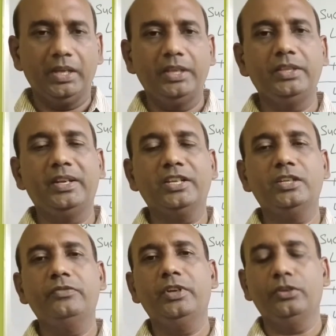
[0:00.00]
In the next
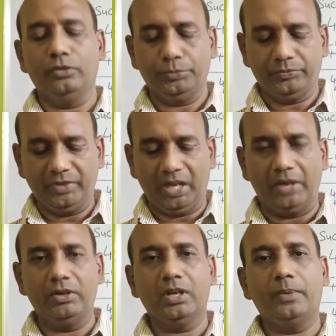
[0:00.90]
video, I
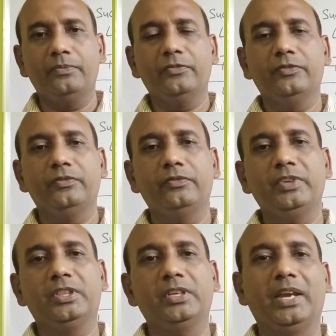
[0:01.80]
will come
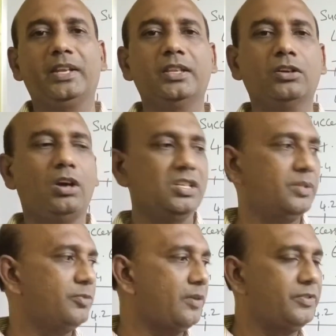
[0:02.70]
with another
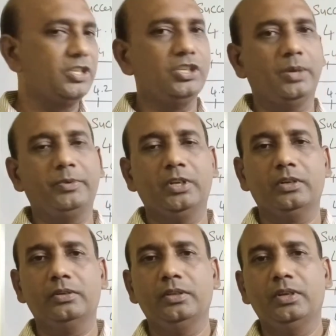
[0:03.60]
concept of this chapter,
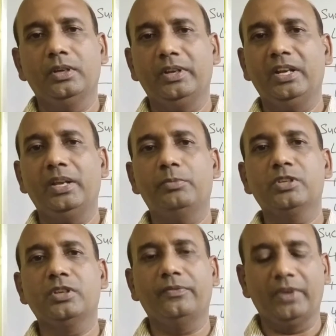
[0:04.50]
real
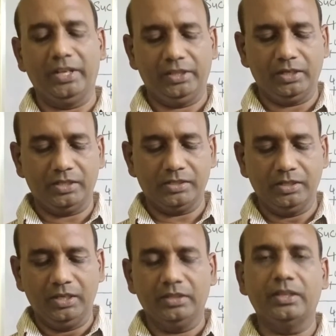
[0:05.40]
numbers of 9th class,
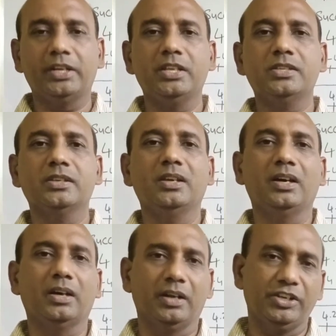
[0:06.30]
that is
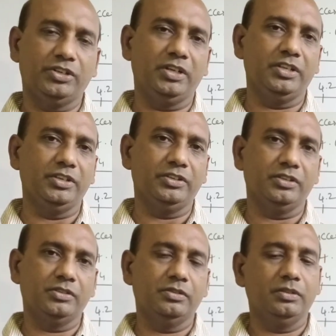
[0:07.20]

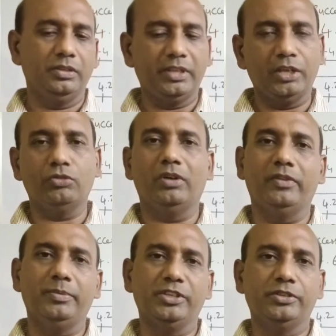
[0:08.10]
rationalizations. Thank you all
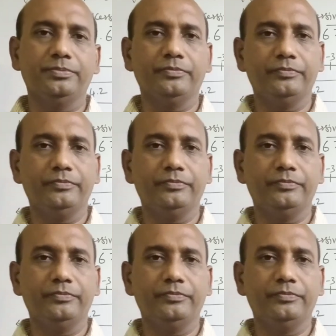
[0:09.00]
very much.